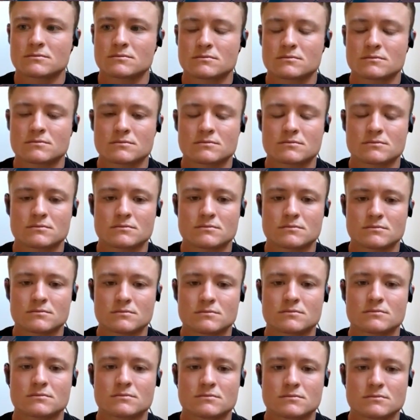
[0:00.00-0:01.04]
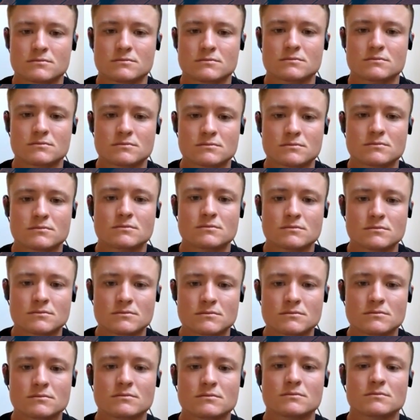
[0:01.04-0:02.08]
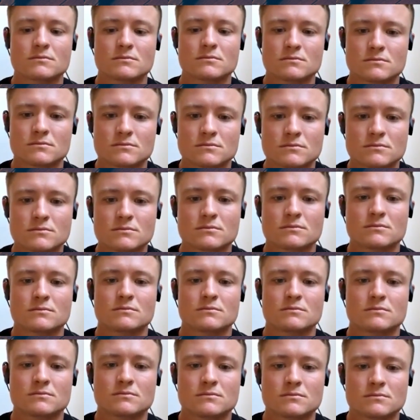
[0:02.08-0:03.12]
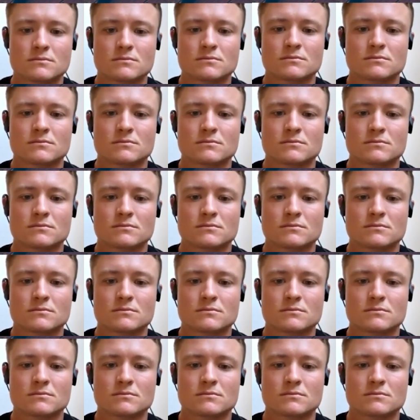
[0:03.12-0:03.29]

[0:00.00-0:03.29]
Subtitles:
This person isn't speaking.